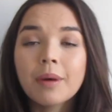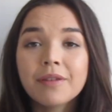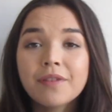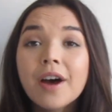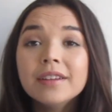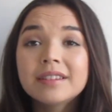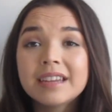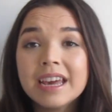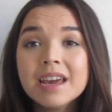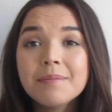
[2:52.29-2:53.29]
My first
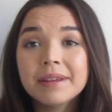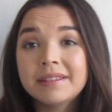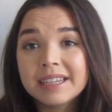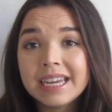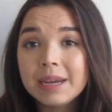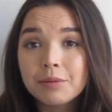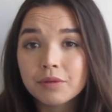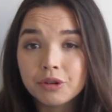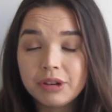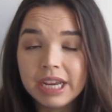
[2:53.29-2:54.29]
tip is to keep a
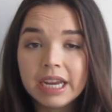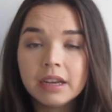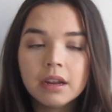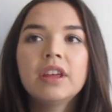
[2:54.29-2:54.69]
routine.